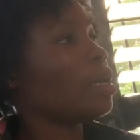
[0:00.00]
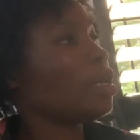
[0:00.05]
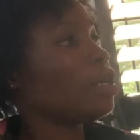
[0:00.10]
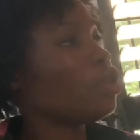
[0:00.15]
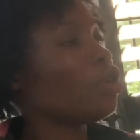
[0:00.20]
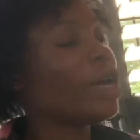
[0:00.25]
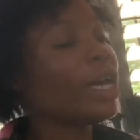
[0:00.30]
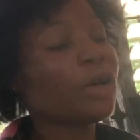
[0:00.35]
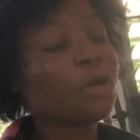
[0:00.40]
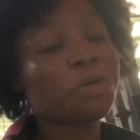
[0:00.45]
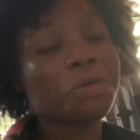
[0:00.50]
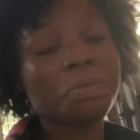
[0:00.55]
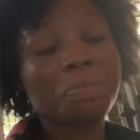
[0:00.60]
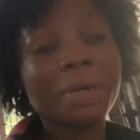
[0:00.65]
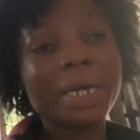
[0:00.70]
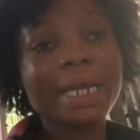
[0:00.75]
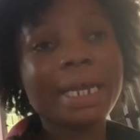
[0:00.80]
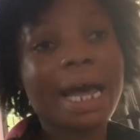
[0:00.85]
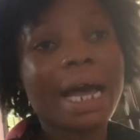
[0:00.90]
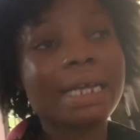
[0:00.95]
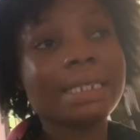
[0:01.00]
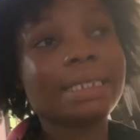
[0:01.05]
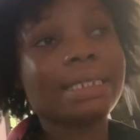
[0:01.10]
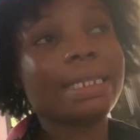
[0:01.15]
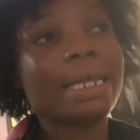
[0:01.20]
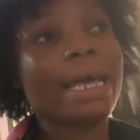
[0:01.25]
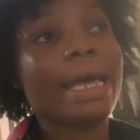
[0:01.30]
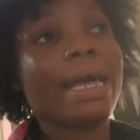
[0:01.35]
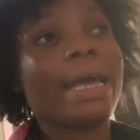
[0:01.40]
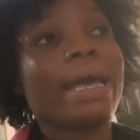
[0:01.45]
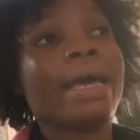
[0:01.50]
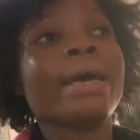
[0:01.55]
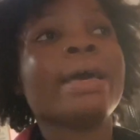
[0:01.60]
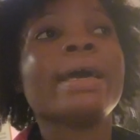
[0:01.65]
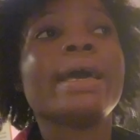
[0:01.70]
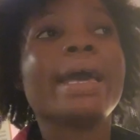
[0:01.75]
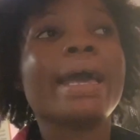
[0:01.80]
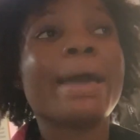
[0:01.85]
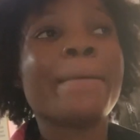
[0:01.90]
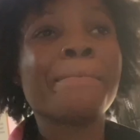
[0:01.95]
So it could be that
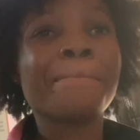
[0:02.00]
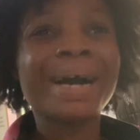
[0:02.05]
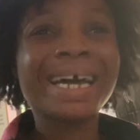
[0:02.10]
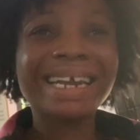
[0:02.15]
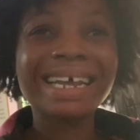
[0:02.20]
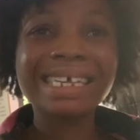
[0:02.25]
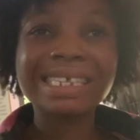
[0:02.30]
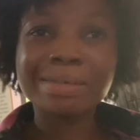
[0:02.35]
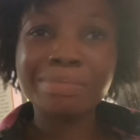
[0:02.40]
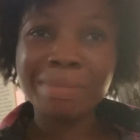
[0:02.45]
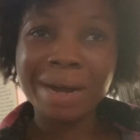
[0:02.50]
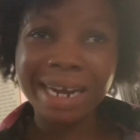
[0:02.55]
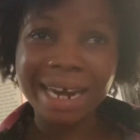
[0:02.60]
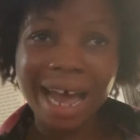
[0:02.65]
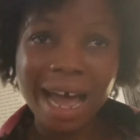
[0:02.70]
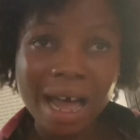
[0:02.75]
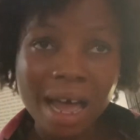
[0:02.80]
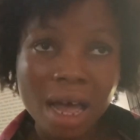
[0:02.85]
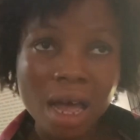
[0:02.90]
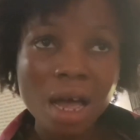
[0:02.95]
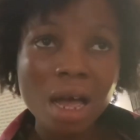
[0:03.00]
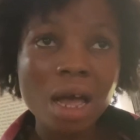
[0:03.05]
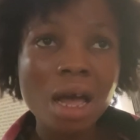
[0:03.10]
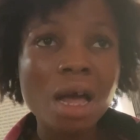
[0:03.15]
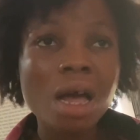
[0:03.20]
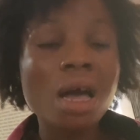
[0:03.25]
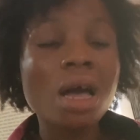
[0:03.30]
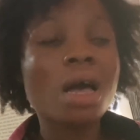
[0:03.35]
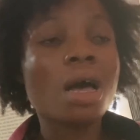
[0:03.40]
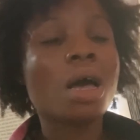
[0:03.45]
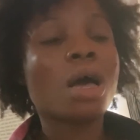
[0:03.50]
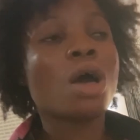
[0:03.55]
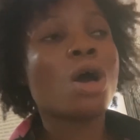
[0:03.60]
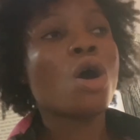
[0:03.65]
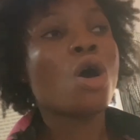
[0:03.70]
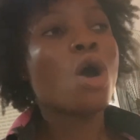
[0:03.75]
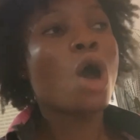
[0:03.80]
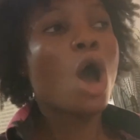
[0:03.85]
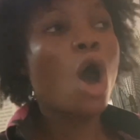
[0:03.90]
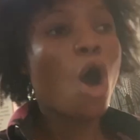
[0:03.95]
her mother's mother
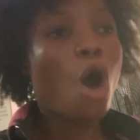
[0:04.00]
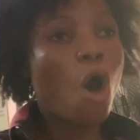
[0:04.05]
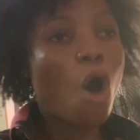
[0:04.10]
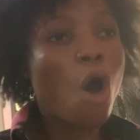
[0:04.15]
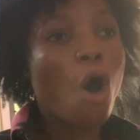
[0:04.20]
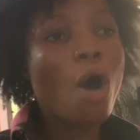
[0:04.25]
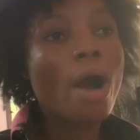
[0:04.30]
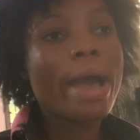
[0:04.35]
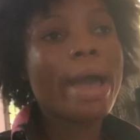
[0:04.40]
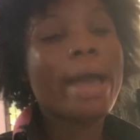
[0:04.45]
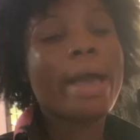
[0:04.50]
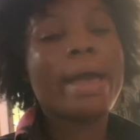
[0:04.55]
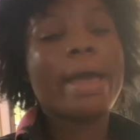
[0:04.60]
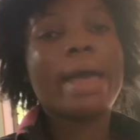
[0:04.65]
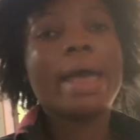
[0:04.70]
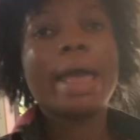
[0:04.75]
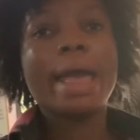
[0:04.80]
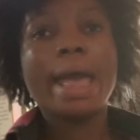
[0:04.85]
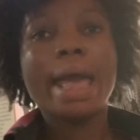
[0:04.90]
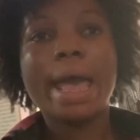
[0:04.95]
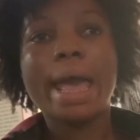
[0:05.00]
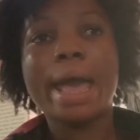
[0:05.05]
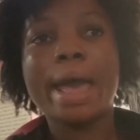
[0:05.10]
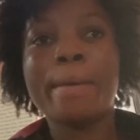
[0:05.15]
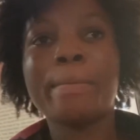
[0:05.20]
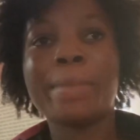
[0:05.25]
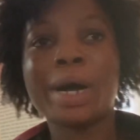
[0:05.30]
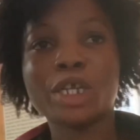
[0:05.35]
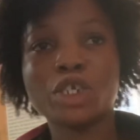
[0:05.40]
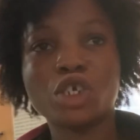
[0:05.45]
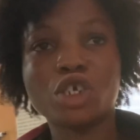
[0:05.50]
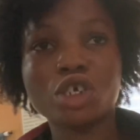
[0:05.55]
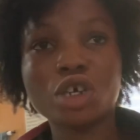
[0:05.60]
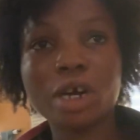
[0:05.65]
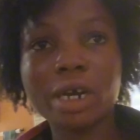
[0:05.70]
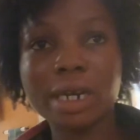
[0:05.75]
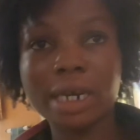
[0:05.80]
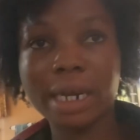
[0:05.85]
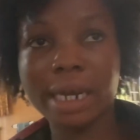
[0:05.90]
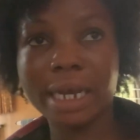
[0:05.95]
or a
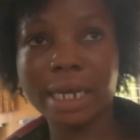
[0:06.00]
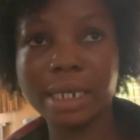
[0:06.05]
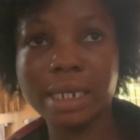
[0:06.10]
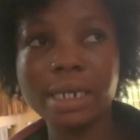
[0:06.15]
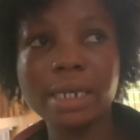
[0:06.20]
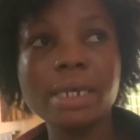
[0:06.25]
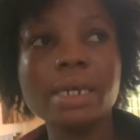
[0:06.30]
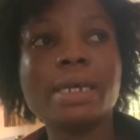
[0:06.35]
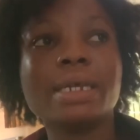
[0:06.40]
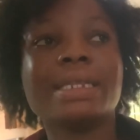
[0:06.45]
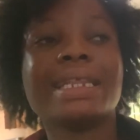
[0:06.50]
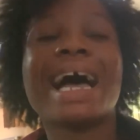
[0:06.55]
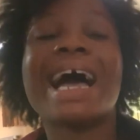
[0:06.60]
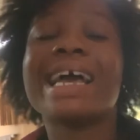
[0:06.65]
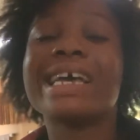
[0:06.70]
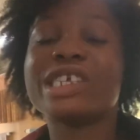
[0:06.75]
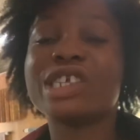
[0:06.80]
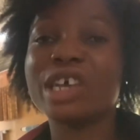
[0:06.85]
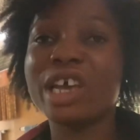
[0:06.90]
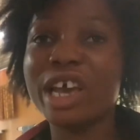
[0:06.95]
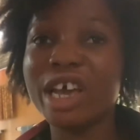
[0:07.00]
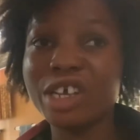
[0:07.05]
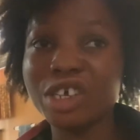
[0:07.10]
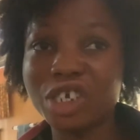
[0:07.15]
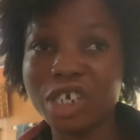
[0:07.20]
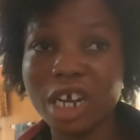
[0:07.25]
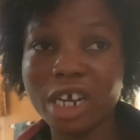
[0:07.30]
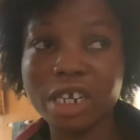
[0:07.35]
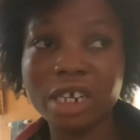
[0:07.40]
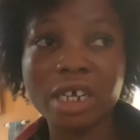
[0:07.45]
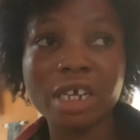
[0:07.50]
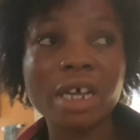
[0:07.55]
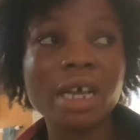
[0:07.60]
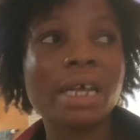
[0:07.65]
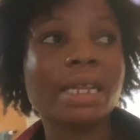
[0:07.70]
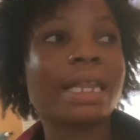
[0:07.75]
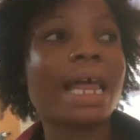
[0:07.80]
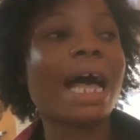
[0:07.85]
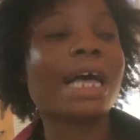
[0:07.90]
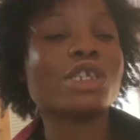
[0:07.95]
mature lady that is aged,
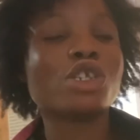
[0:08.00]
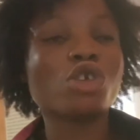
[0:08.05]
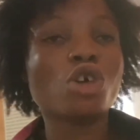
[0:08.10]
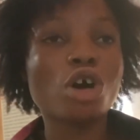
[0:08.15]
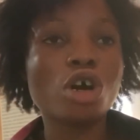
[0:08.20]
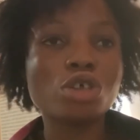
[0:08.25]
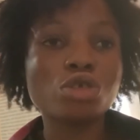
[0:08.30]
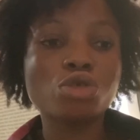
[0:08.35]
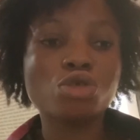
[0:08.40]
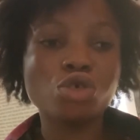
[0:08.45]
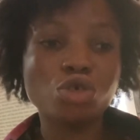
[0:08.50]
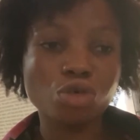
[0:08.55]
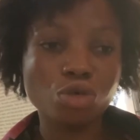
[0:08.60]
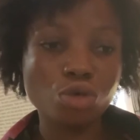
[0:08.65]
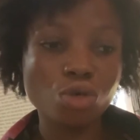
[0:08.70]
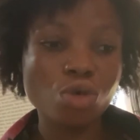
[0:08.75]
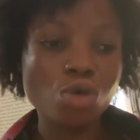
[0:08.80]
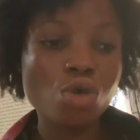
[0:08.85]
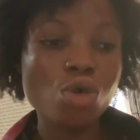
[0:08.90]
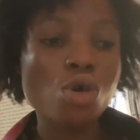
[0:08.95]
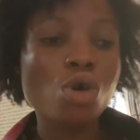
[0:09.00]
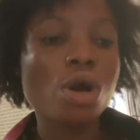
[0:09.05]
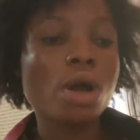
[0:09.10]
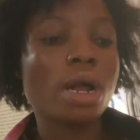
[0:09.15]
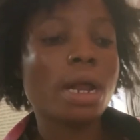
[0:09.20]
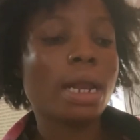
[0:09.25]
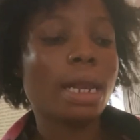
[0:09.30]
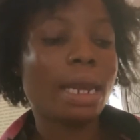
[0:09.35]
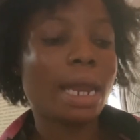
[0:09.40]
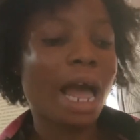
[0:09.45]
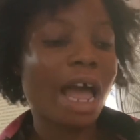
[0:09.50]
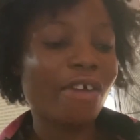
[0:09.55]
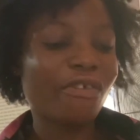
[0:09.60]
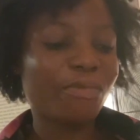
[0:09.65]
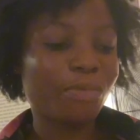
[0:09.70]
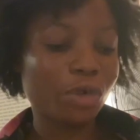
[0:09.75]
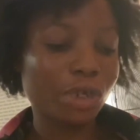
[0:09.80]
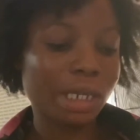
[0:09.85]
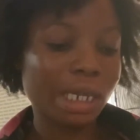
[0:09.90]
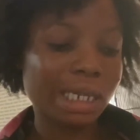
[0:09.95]
that has gone through
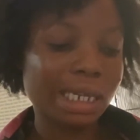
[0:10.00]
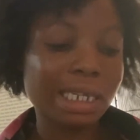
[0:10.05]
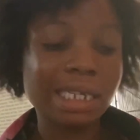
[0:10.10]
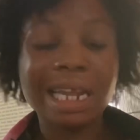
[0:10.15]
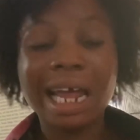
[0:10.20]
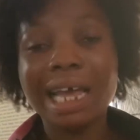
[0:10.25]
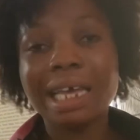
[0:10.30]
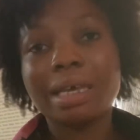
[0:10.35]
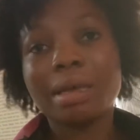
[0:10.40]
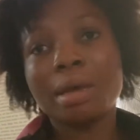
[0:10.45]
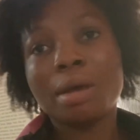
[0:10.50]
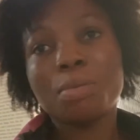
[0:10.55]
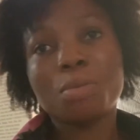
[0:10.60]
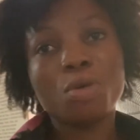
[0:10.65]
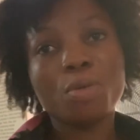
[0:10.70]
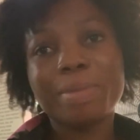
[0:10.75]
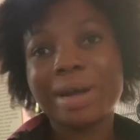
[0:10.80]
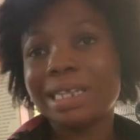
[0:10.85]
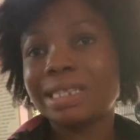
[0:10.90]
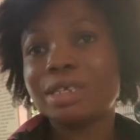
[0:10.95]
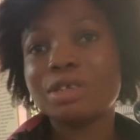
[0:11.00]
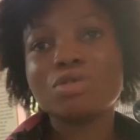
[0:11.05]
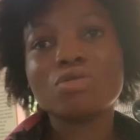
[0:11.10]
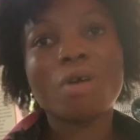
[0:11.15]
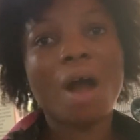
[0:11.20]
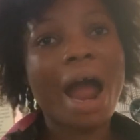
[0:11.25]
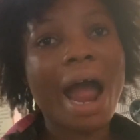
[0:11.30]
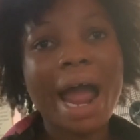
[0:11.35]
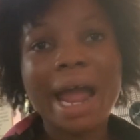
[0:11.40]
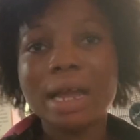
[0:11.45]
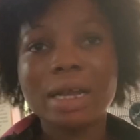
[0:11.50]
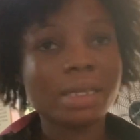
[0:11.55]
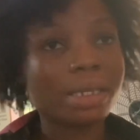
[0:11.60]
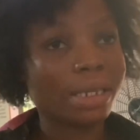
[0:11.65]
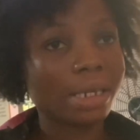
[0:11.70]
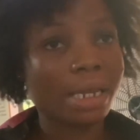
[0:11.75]
life processes like puberty, right,